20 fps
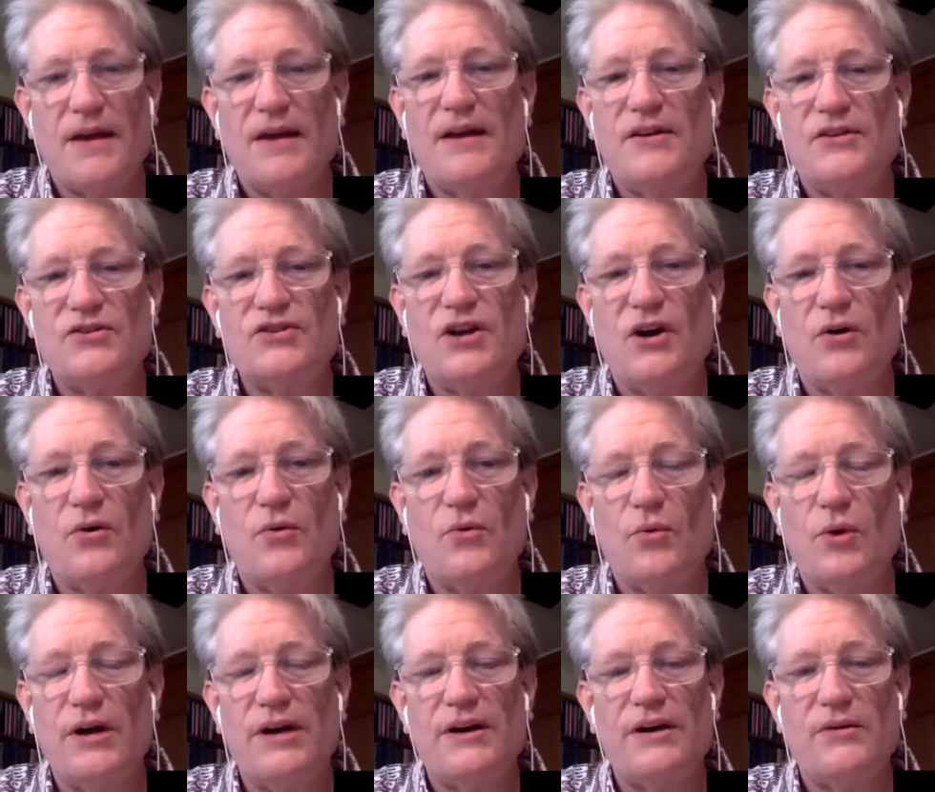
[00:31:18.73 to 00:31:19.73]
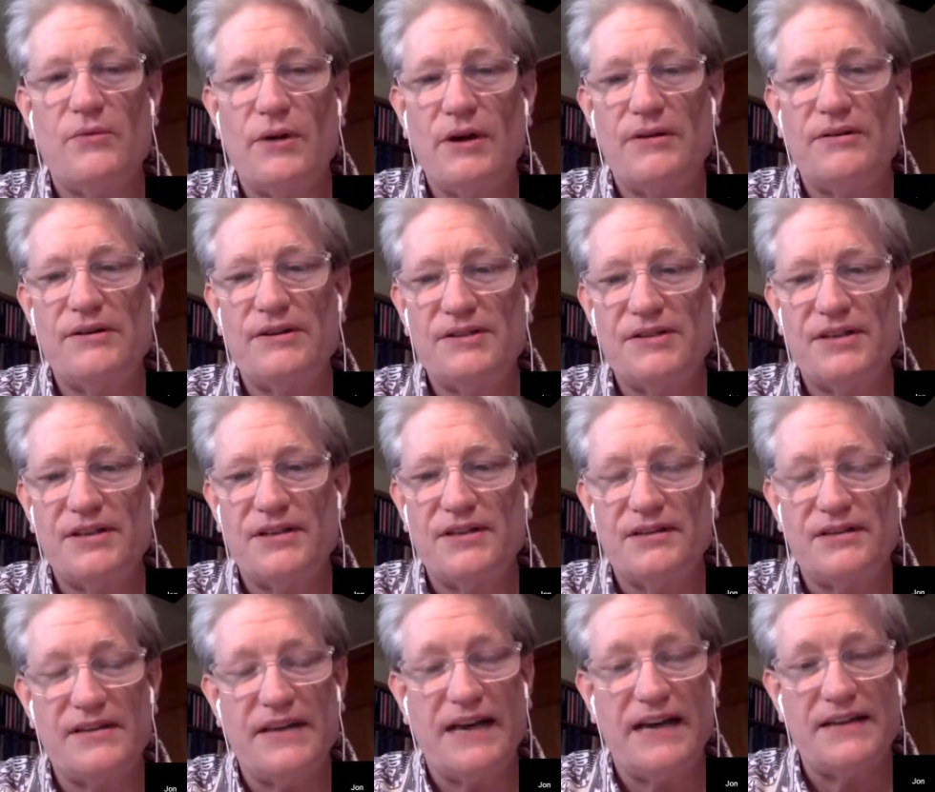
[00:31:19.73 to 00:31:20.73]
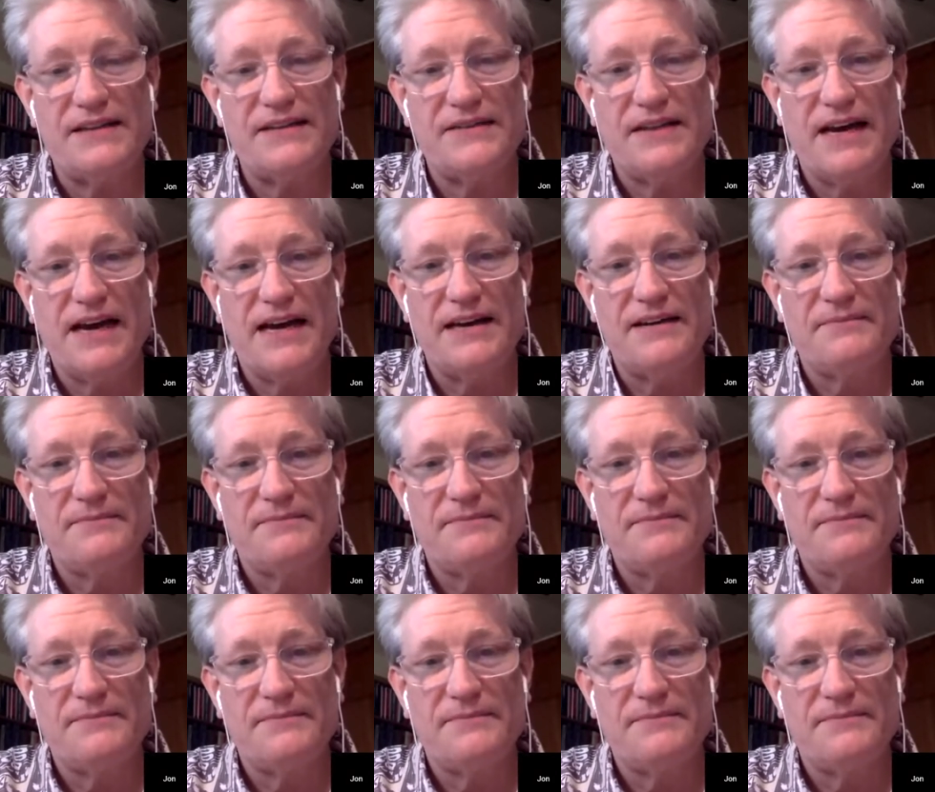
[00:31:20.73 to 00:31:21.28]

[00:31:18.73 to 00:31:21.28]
So where is the status of that?